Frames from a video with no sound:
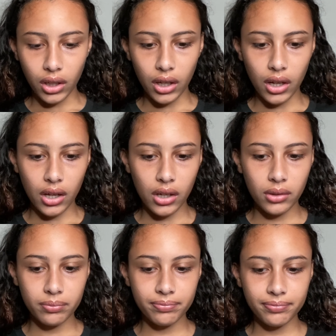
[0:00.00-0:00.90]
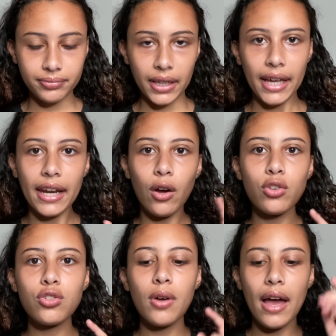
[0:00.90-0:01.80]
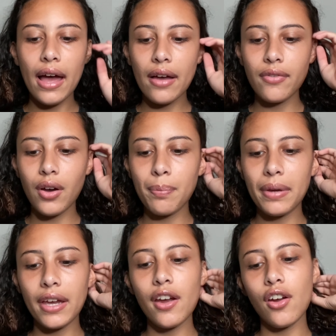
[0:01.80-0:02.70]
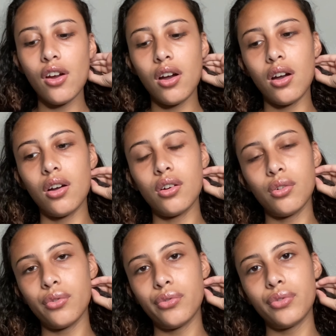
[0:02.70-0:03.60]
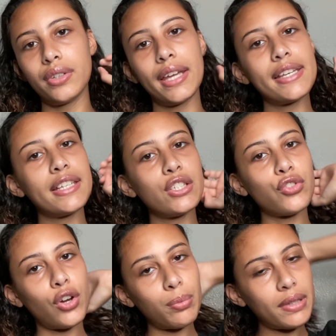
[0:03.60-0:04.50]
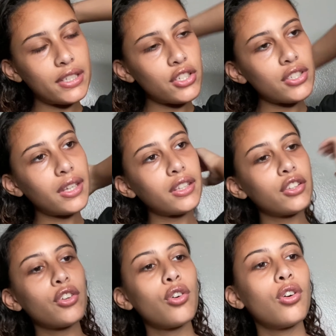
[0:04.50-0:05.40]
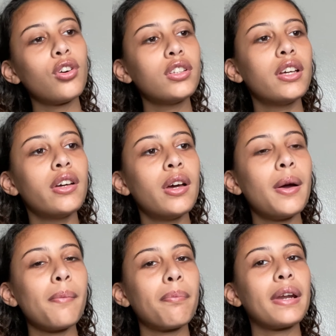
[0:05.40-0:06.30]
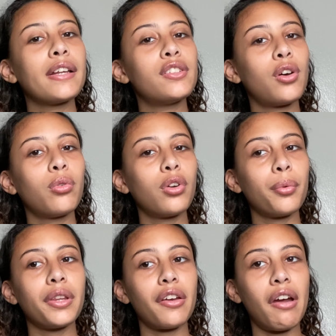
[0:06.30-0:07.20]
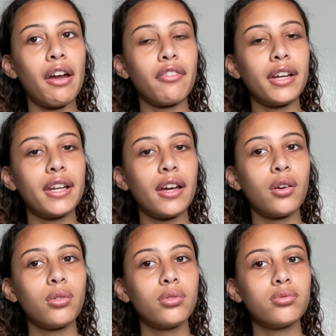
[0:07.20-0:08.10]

Um, and I also have a pair of Nike Trailblazers, I think they're called. But I don't know where they're at right now